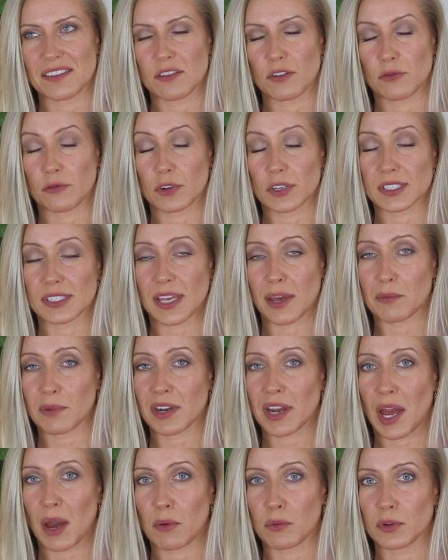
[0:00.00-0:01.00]
for summer,
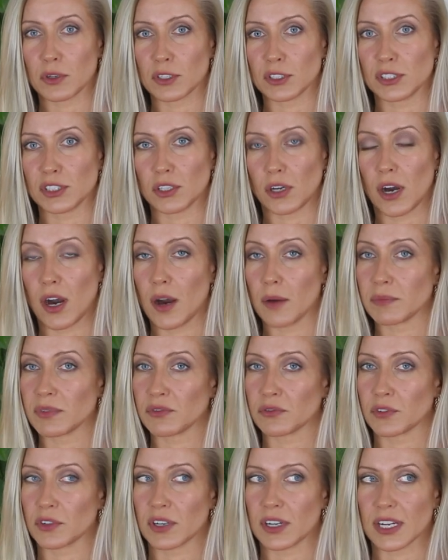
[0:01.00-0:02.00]
I would opt
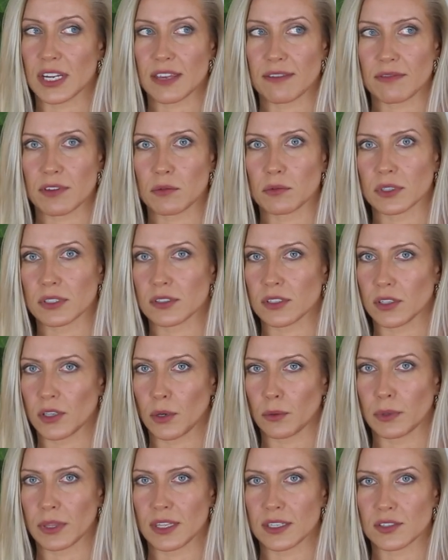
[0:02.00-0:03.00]
for, if you want to
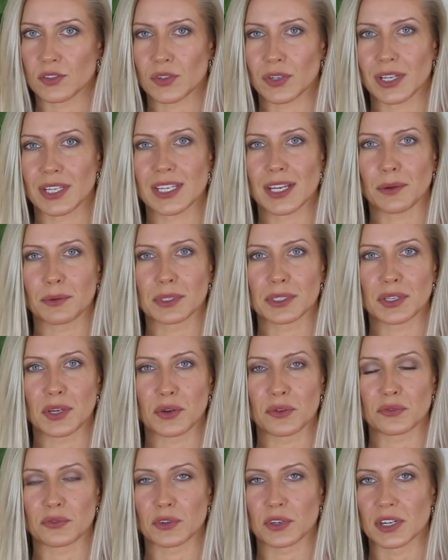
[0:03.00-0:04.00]
go with this trend, I would
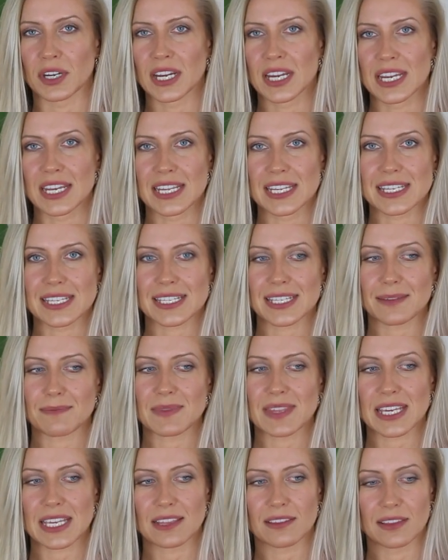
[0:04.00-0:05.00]
go for
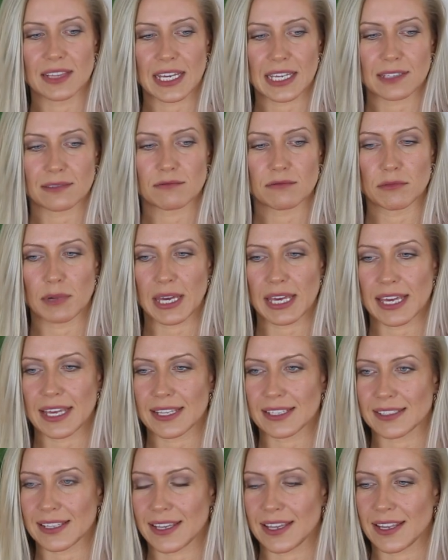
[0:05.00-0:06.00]
something
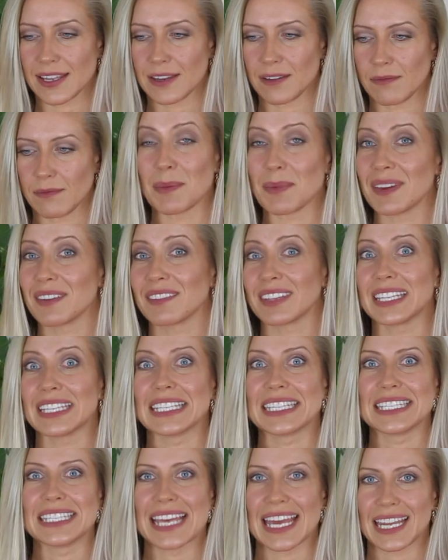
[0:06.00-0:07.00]
lightweight, and maybe
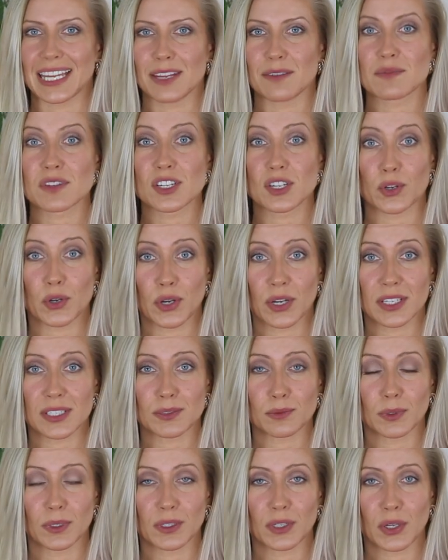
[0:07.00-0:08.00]
even denim
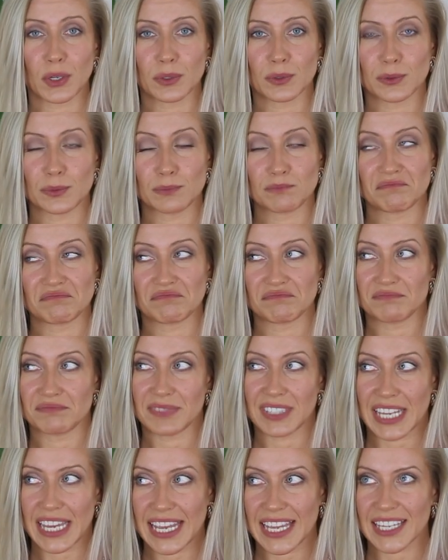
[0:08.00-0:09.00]
shirts will go
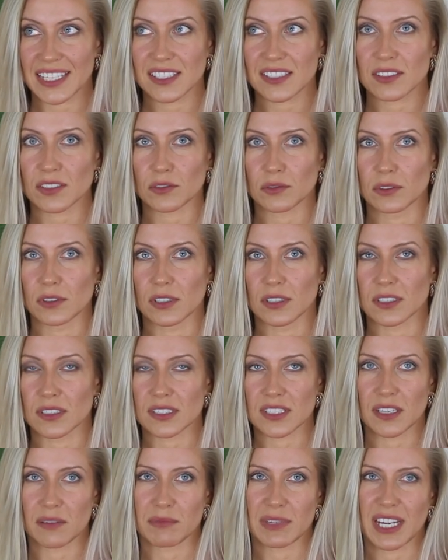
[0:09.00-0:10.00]
nice, or
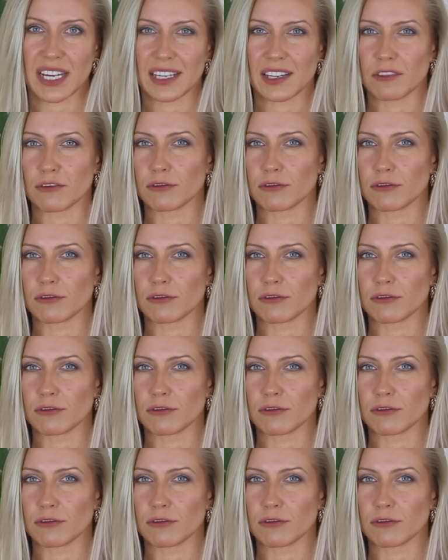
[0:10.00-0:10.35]
some kind of